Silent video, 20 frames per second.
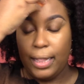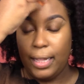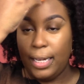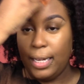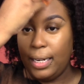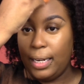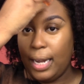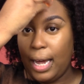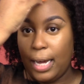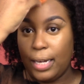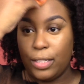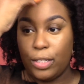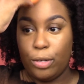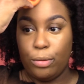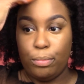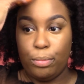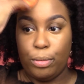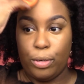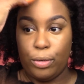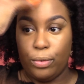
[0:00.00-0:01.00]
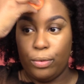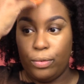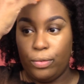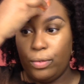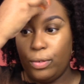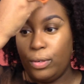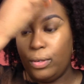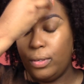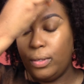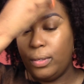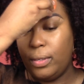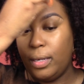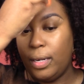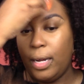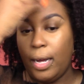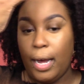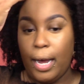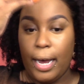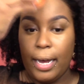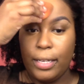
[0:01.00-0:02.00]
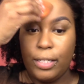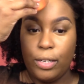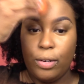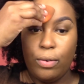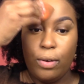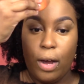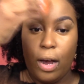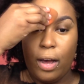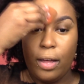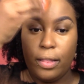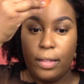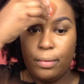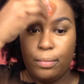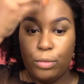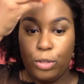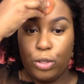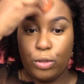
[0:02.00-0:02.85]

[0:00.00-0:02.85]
think locks are beautiful. I don't call them